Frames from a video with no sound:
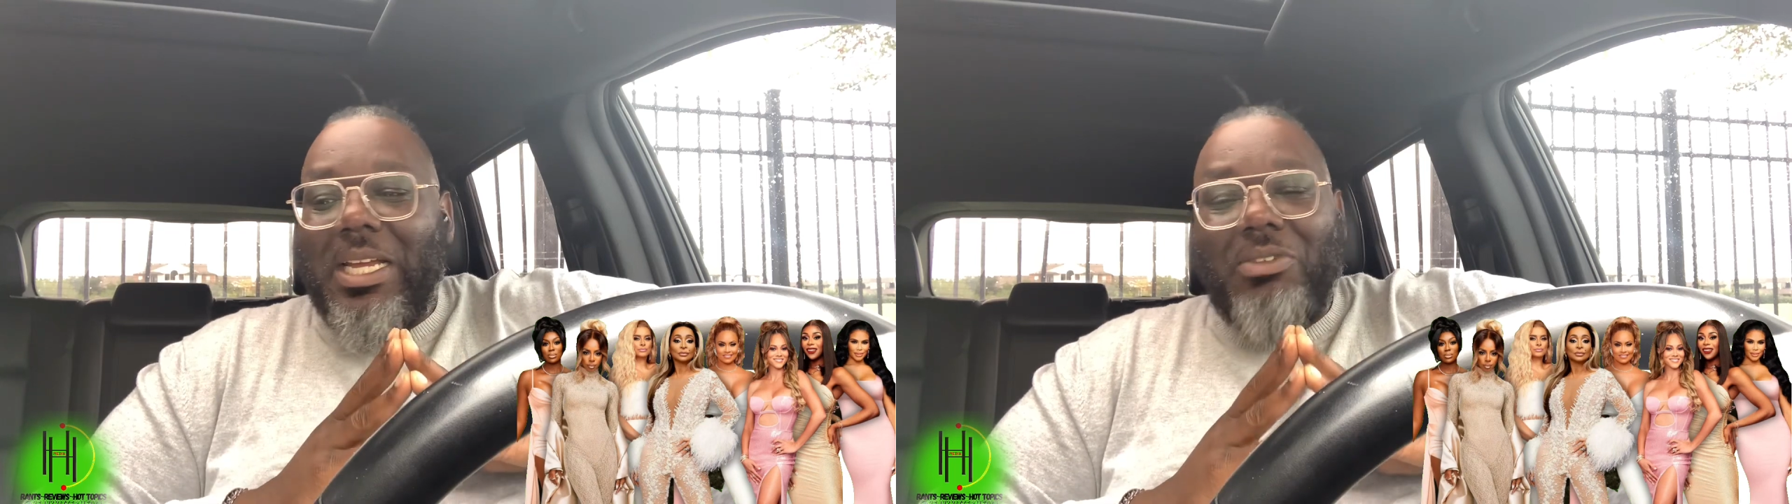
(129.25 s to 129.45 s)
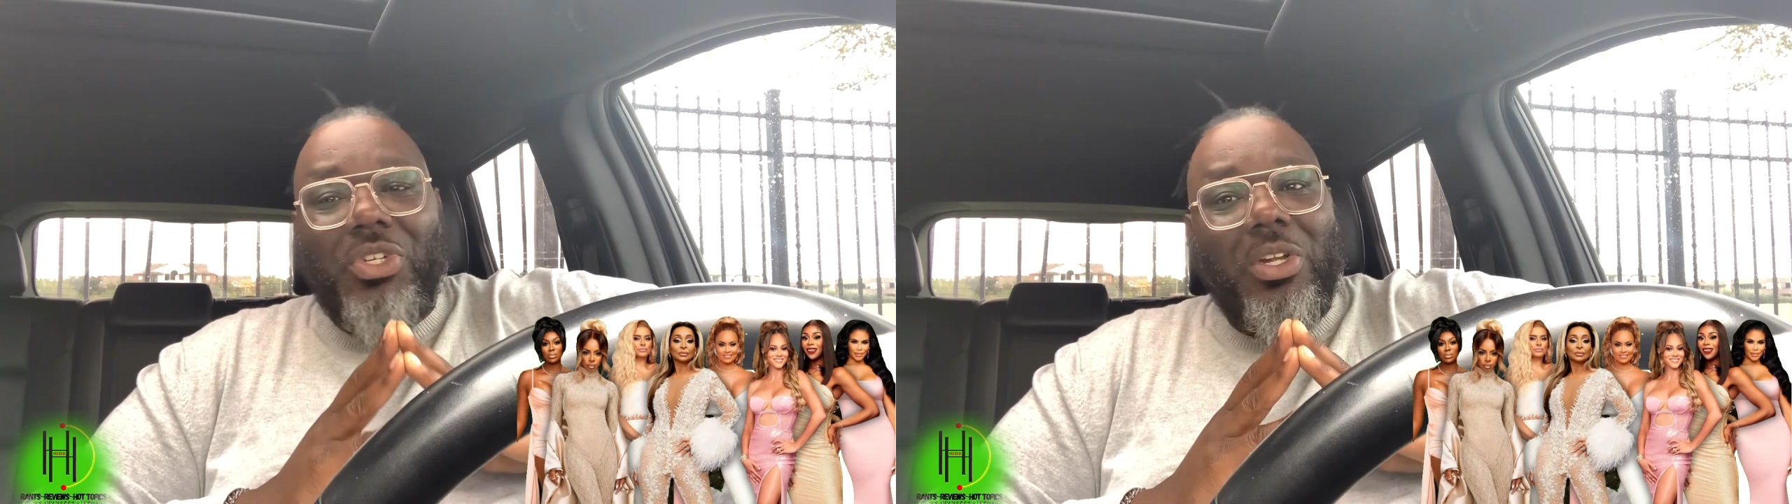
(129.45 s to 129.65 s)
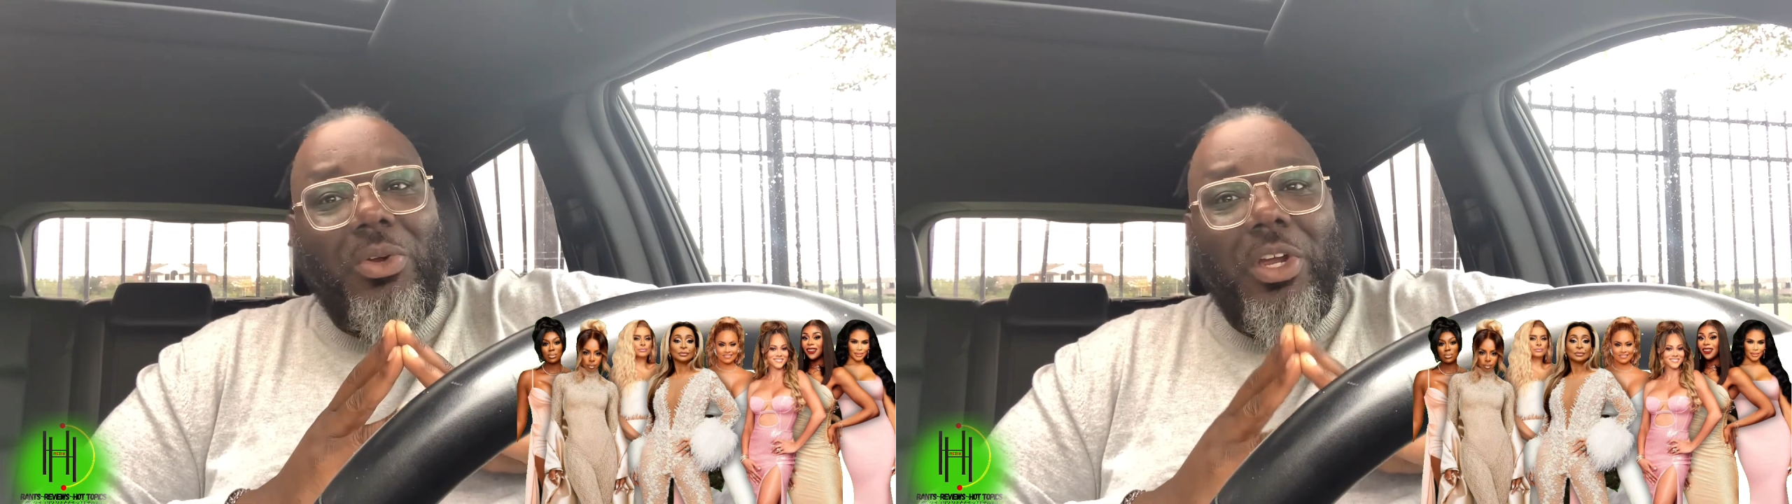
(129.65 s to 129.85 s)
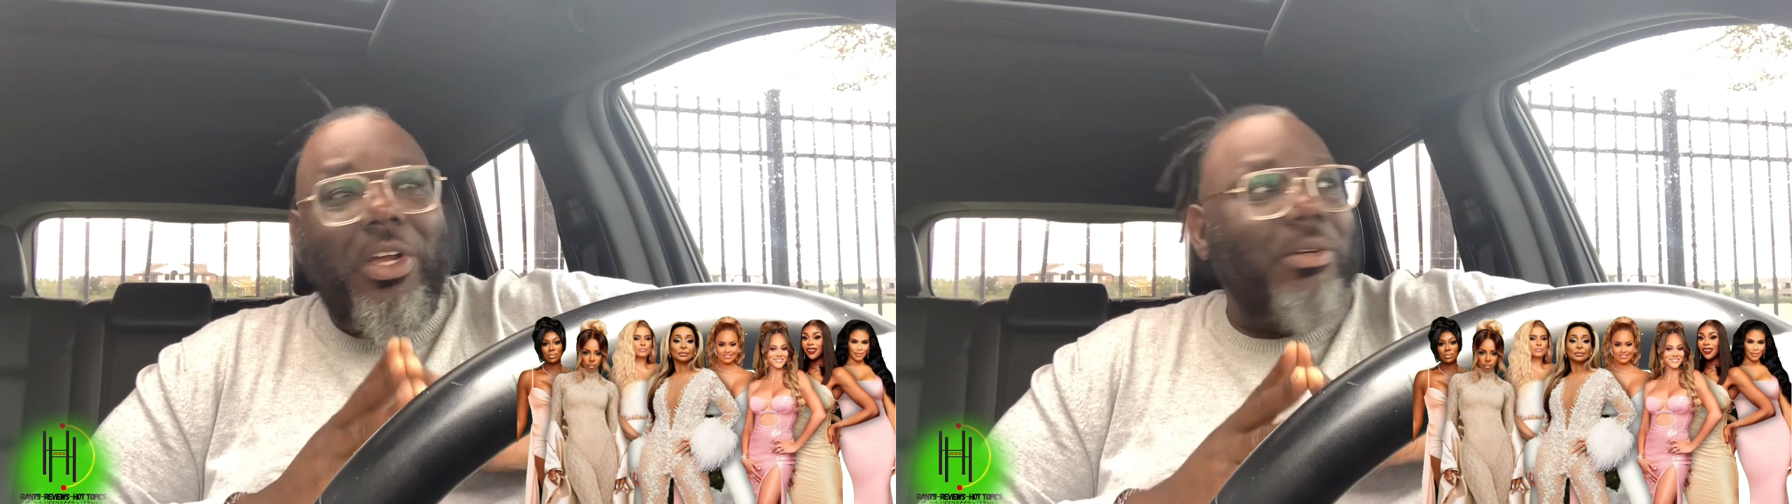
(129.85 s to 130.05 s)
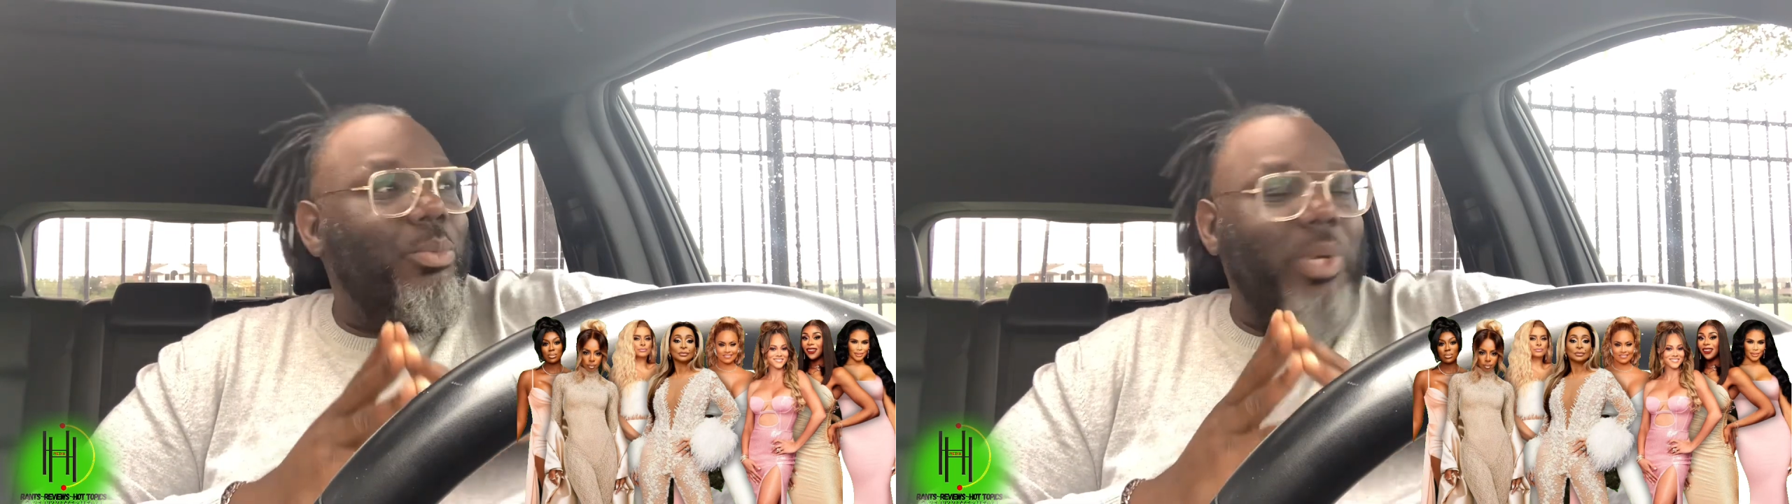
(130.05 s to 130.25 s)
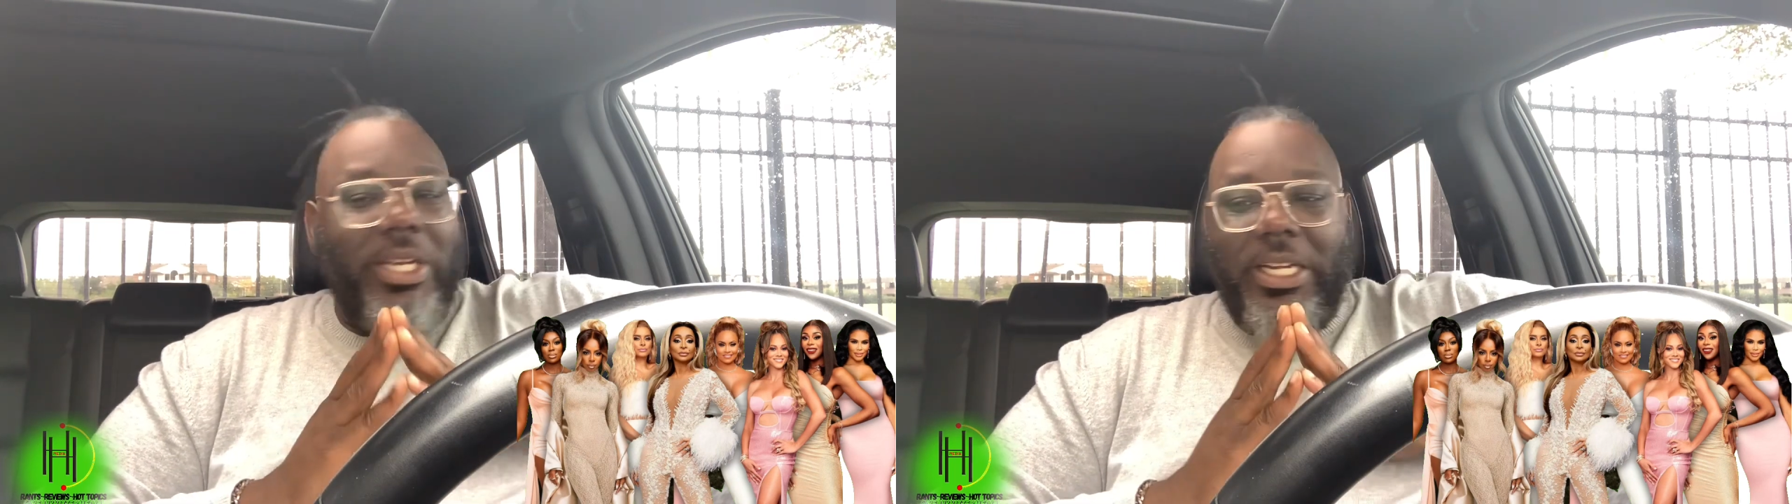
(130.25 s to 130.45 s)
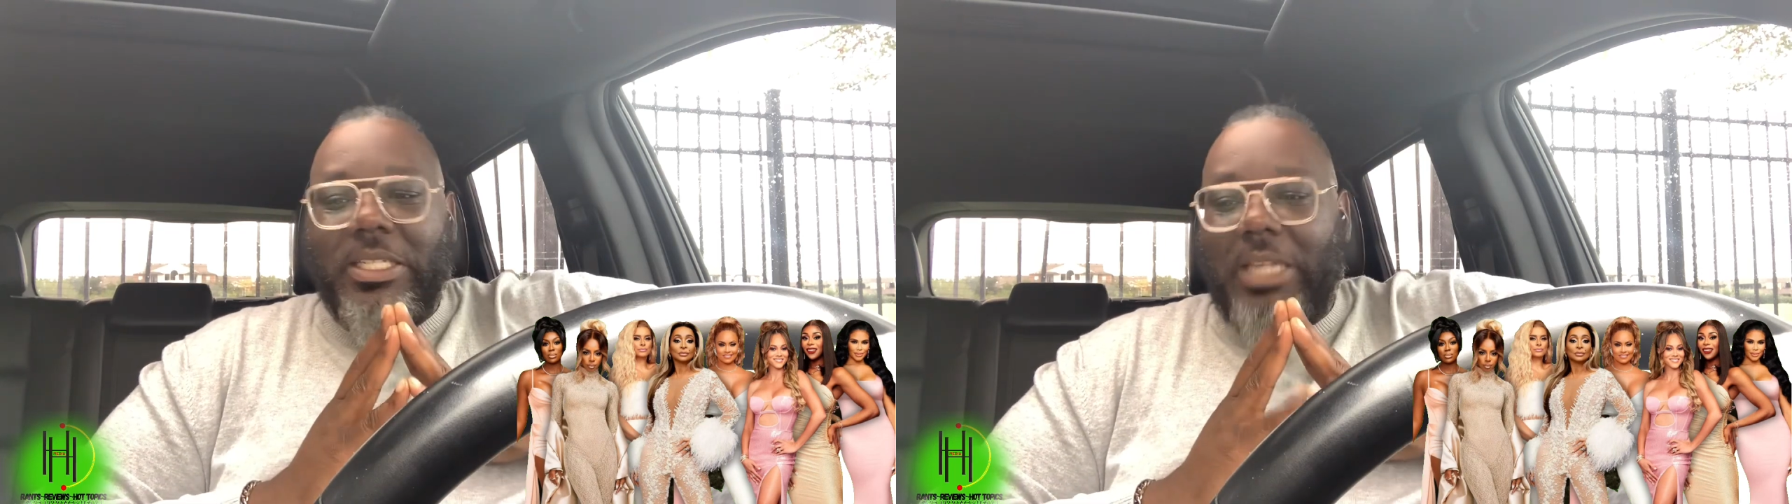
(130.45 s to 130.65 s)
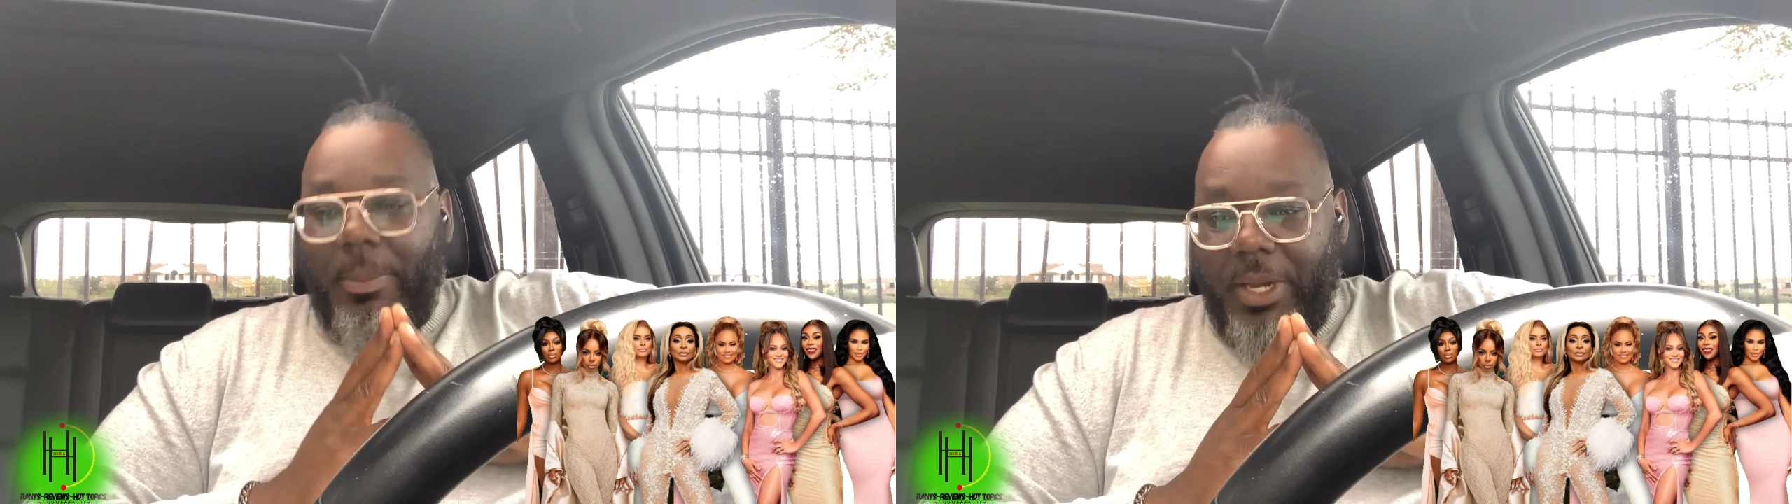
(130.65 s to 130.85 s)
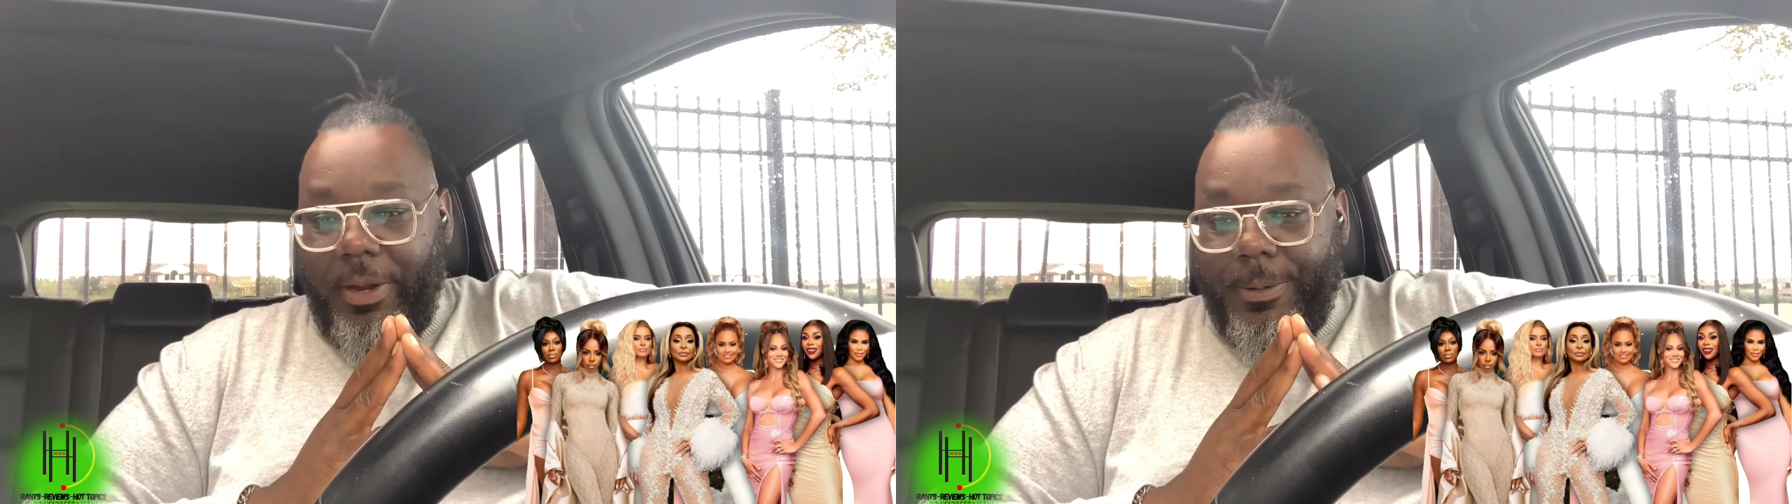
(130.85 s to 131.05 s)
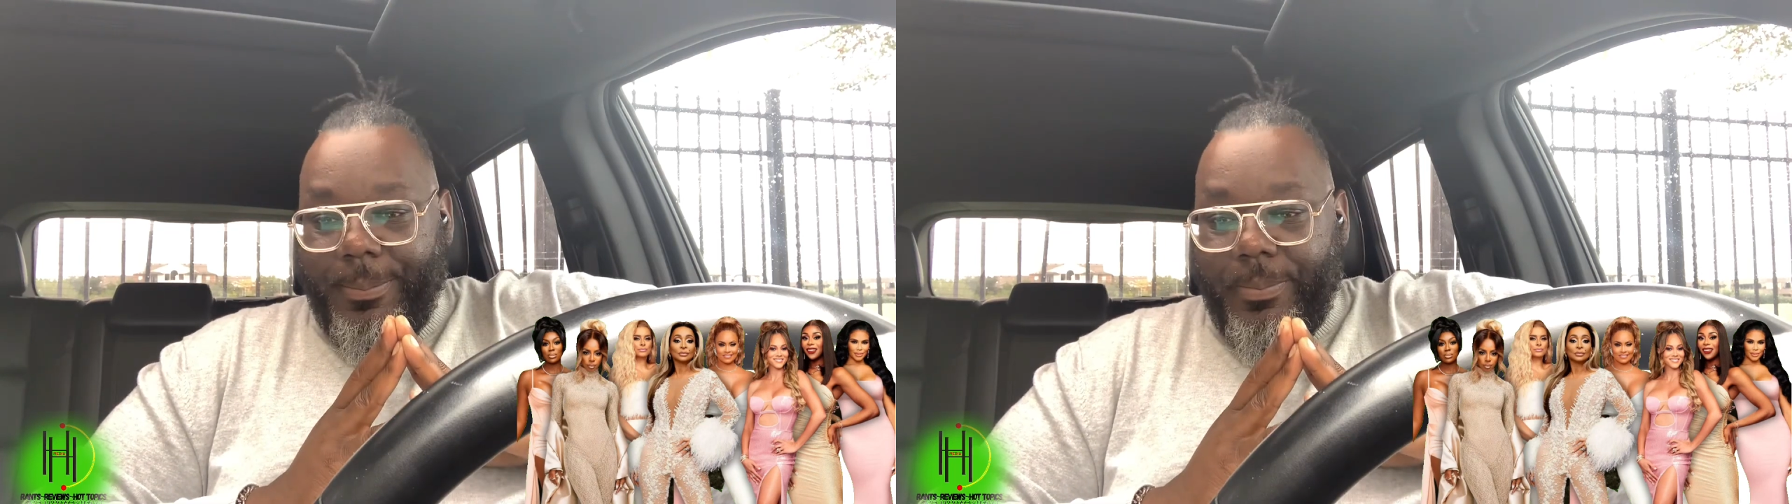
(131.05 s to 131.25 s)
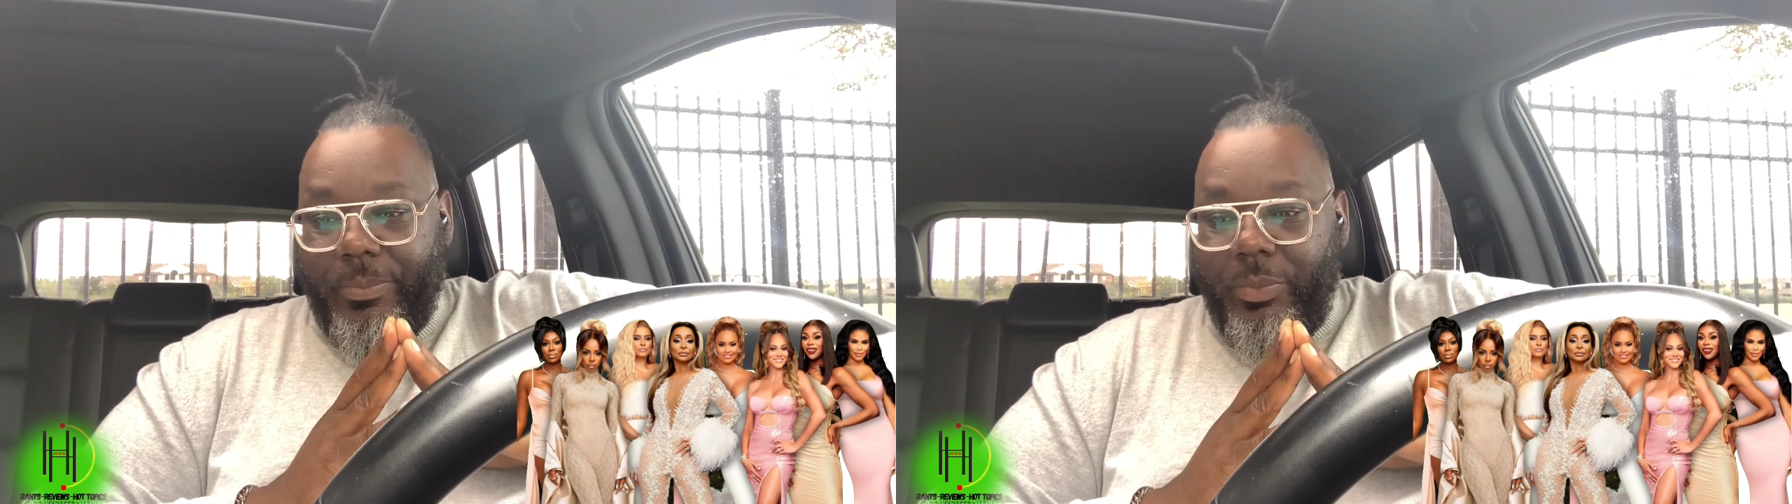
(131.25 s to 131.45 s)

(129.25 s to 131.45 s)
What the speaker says: if she don't care, we need to stop caring.